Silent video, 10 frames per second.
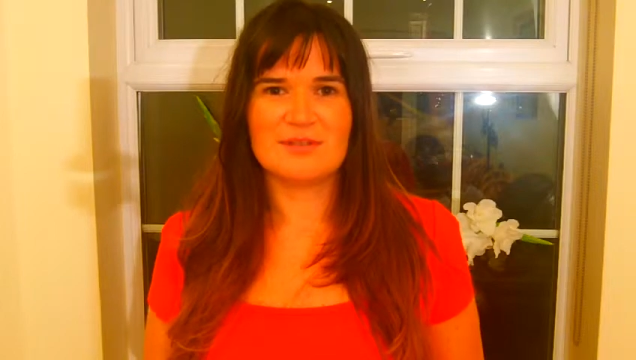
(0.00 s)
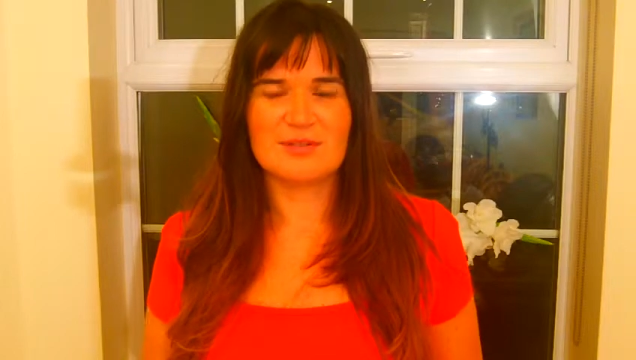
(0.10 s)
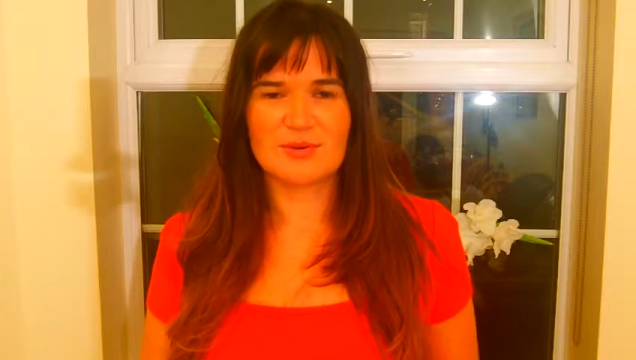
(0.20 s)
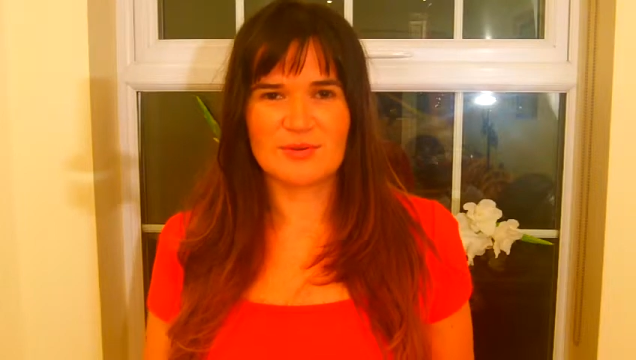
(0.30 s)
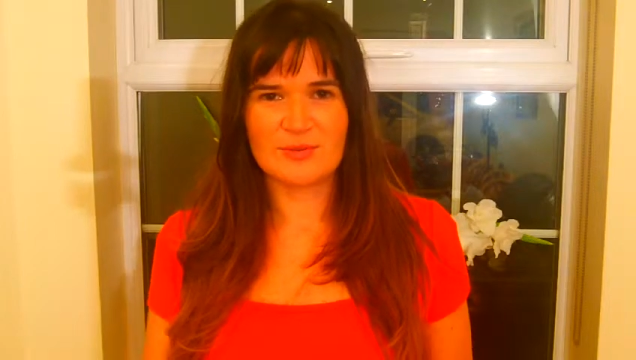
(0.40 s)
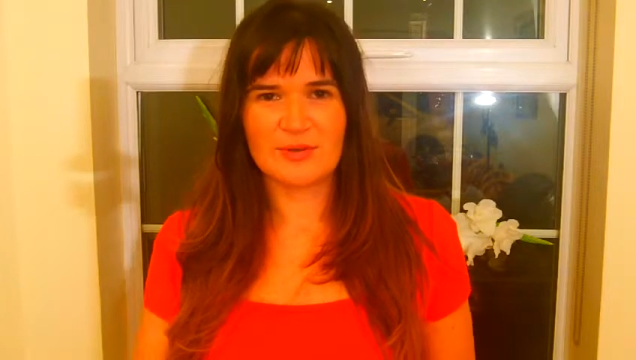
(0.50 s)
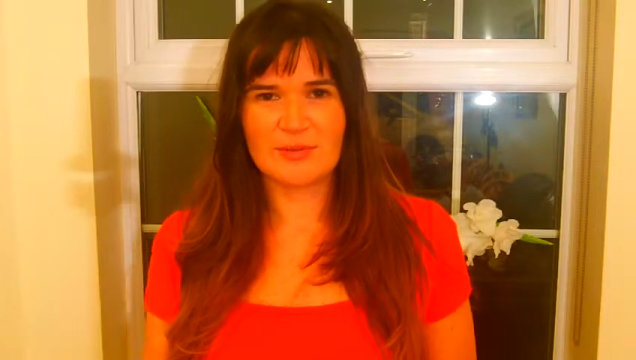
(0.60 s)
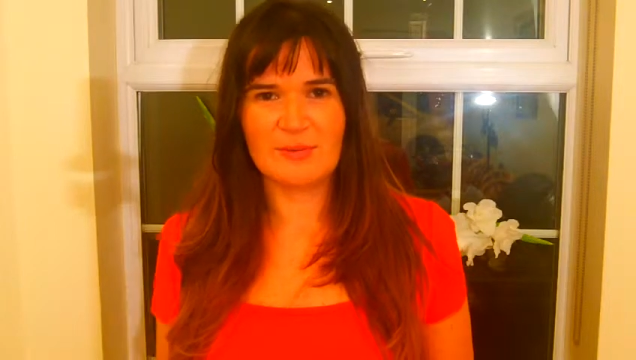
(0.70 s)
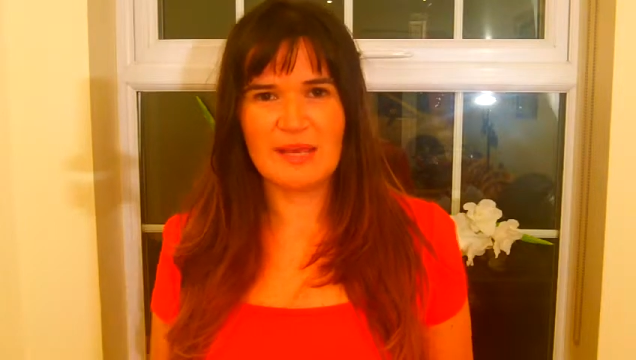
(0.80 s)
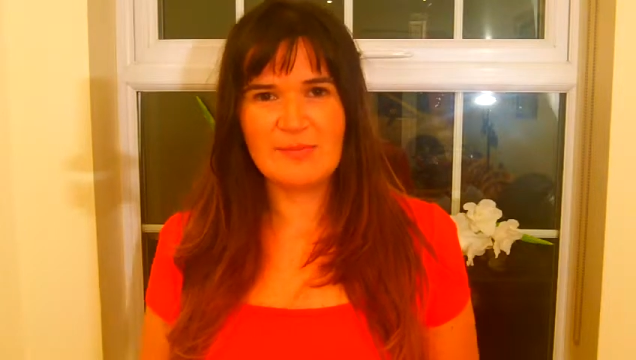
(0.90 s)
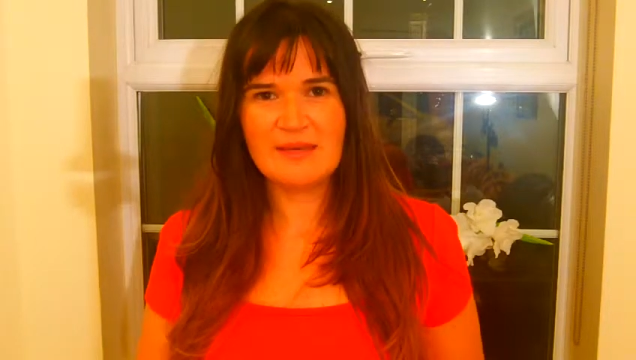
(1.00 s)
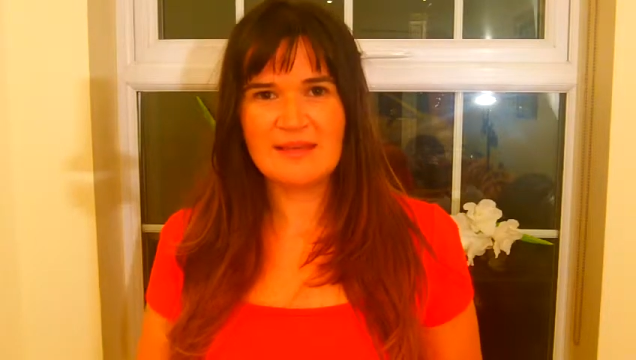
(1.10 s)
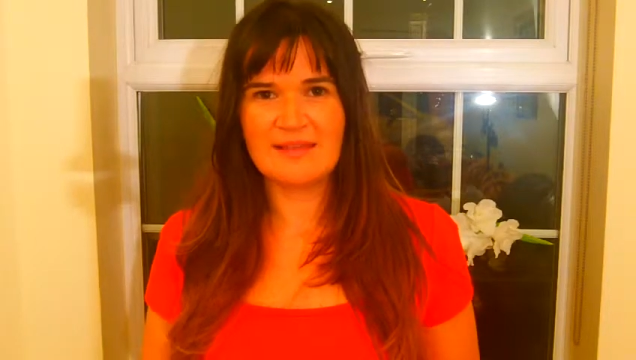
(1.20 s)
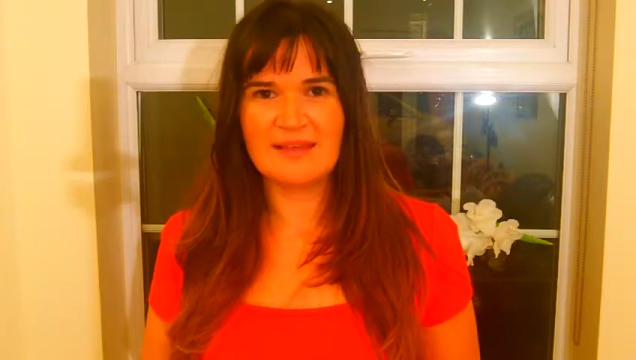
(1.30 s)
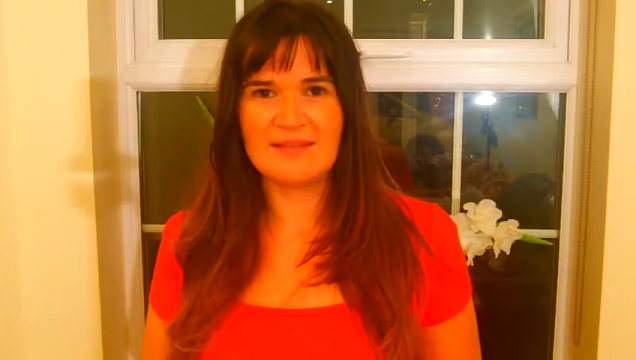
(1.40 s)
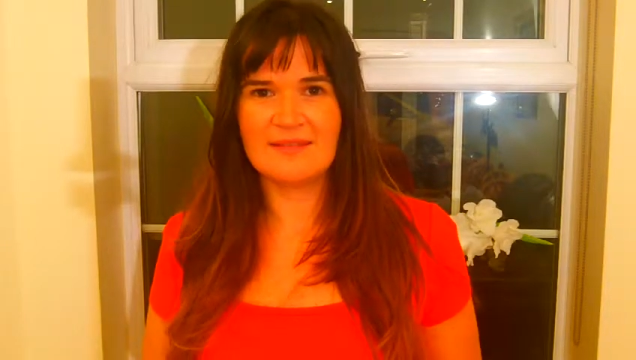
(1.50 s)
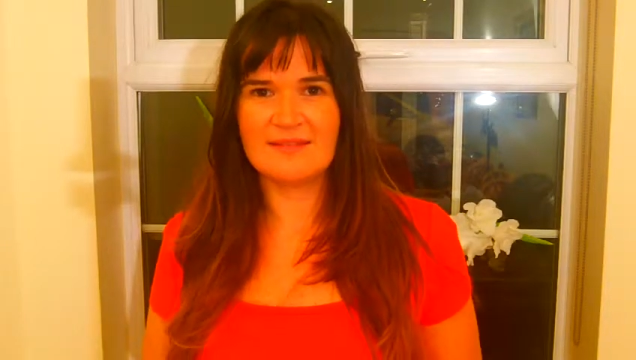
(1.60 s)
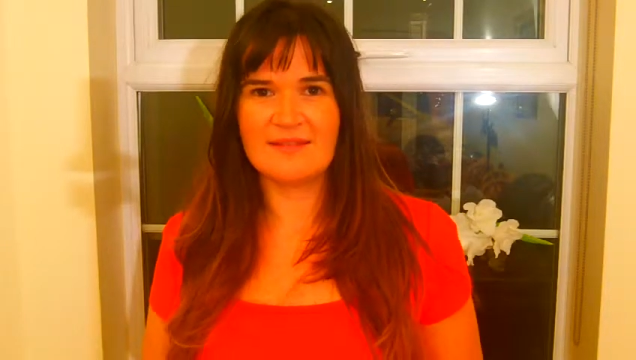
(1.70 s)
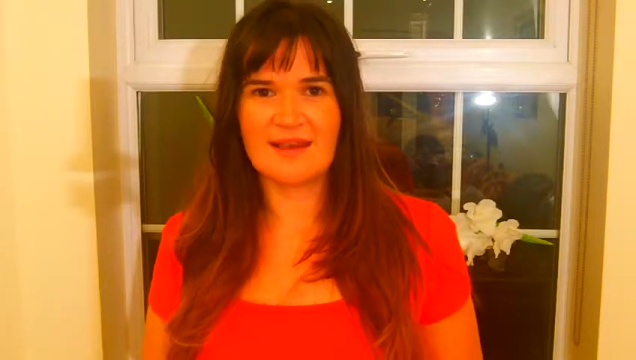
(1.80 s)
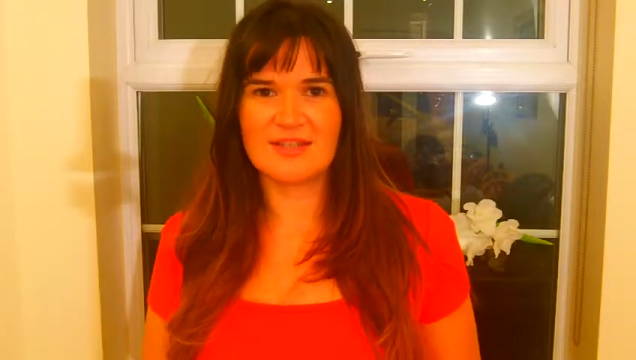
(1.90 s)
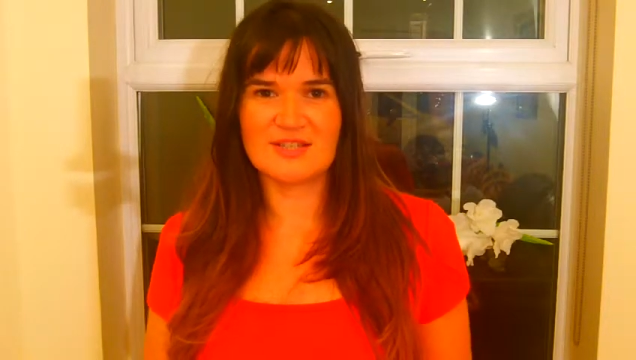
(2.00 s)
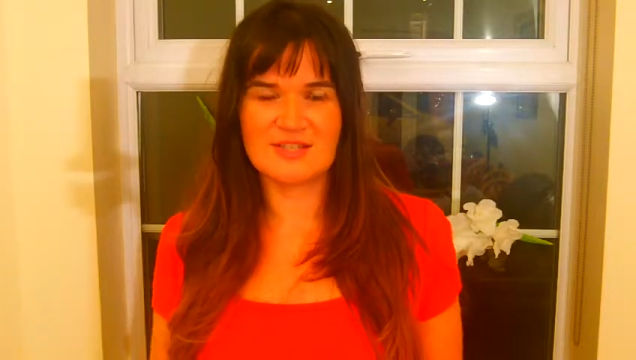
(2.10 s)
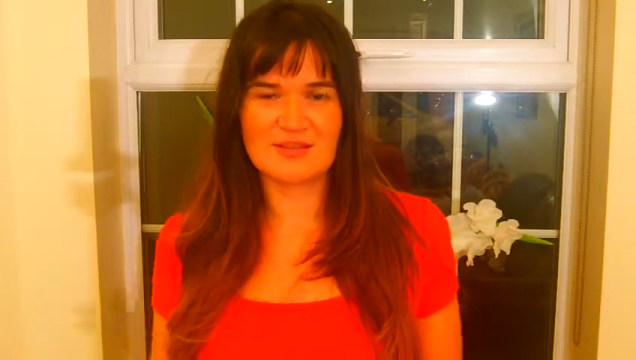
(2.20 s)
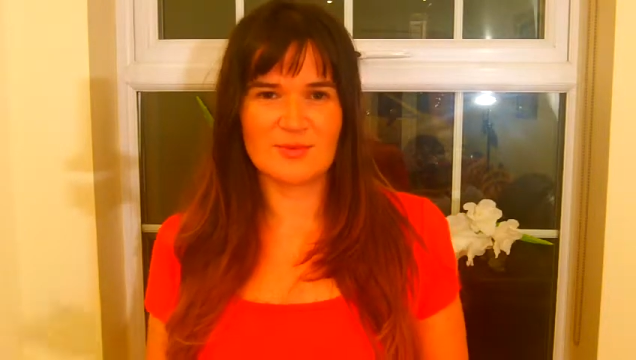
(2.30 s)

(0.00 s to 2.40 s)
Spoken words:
talking to her baby, and then I just said,